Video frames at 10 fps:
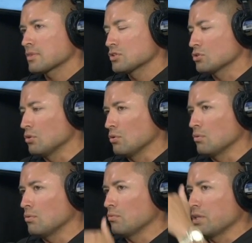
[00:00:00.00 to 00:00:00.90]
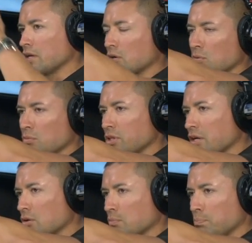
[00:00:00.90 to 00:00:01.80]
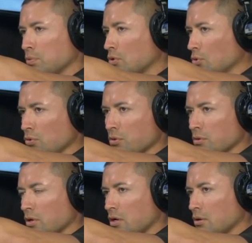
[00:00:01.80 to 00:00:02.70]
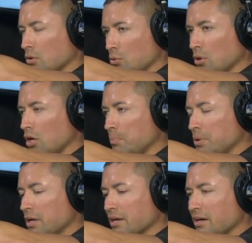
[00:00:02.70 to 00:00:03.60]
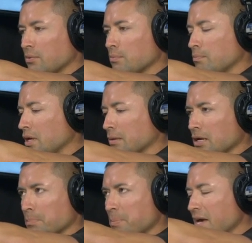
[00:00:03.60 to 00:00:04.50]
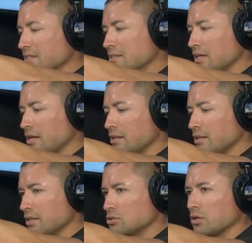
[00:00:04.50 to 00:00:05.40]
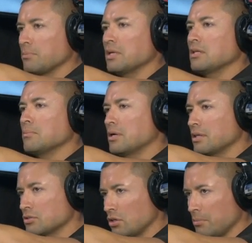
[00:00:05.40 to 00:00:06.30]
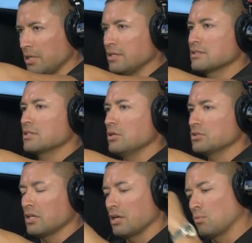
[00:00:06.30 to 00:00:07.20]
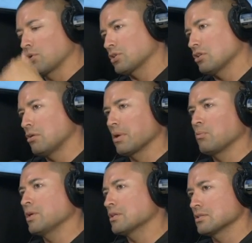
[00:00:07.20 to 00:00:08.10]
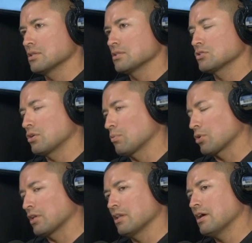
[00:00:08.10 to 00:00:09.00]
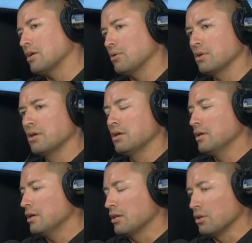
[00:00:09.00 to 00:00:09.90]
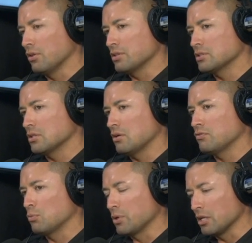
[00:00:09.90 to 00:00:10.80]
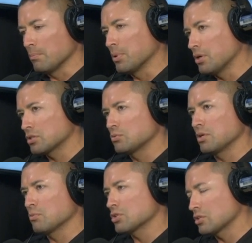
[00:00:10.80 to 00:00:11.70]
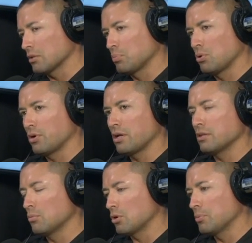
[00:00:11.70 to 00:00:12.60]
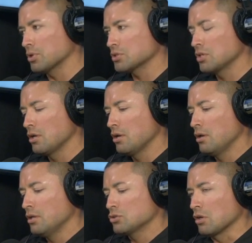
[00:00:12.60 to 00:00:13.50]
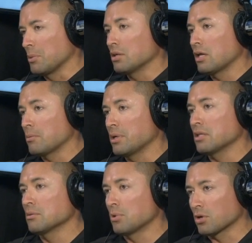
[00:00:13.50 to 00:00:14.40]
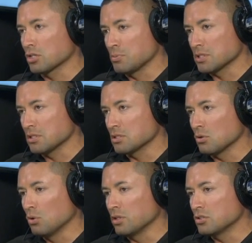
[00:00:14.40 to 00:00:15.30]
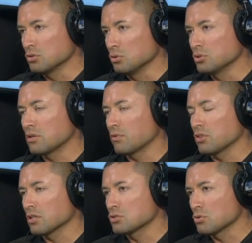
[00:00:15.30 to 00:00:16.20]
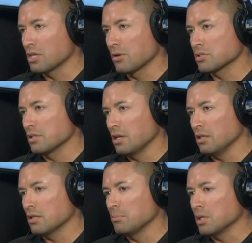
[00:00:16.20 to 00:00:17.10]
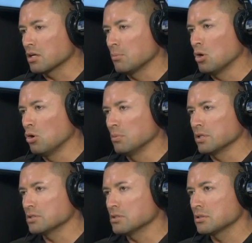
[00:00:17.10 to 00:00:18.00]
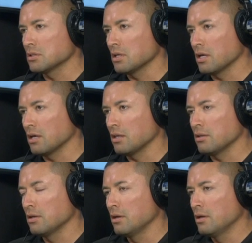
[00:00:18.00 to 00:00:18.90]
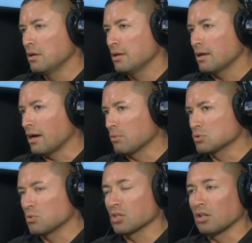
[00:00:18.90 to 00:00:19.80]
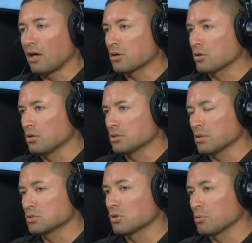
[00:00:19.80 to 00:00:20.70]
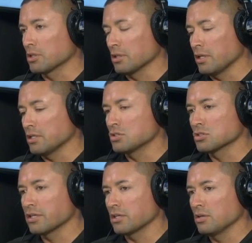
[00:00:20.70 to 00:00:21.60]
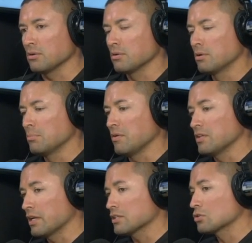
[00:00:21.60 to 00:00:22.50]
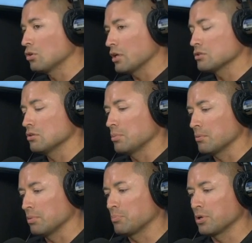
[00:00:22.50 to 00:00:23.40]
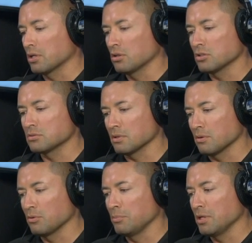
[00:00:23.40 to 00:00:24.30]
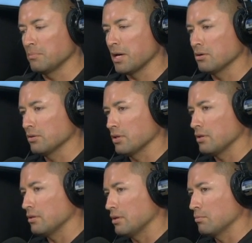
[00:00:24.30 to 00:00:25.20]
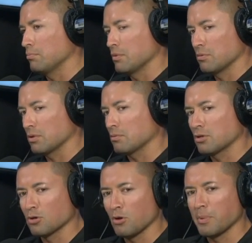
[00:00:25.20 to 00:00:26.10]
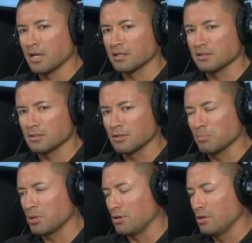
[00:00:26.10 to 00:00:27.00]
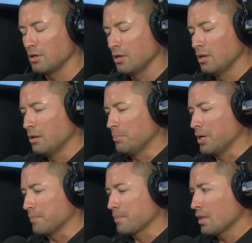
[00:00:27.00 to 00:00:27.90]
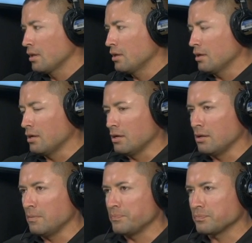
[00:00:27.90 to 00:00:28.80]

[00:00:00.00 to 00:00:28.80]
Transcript: So when I when I grew uh, grew up, I got I got past that, and then I started making money. I started making sales. I worked on all my weaknesses. I started working out and all this stuff, reading books, reading Rich Dad Poor Dad, and more books. So I made a lot of money in the mortgage business, only to lose everything 2008 and become homeless. And I was with a lot of girls. I was good with the ladies, just like you. Maybe not as good as you, but but pretty close. It, it would be a battle that that maybe we could go back and compare. But uh,